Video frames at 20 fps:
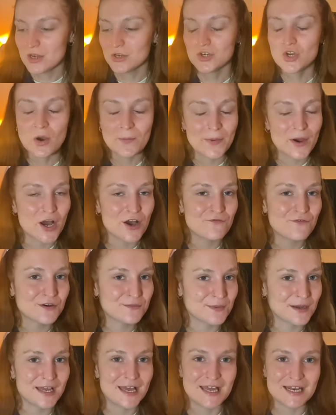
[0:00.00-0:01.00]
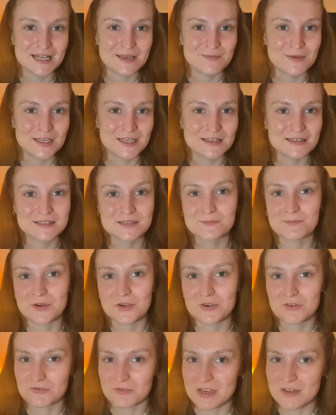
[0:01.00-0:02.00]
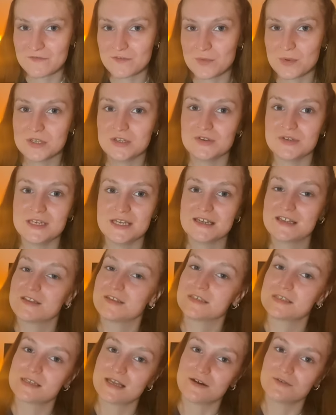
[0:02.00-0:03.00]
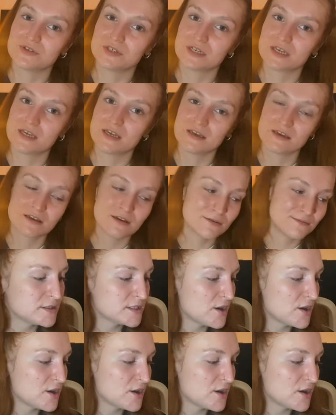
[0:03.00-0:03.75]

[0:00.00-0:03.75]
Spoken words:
Not perfect by any means, but great for when you need a nostalgia kick.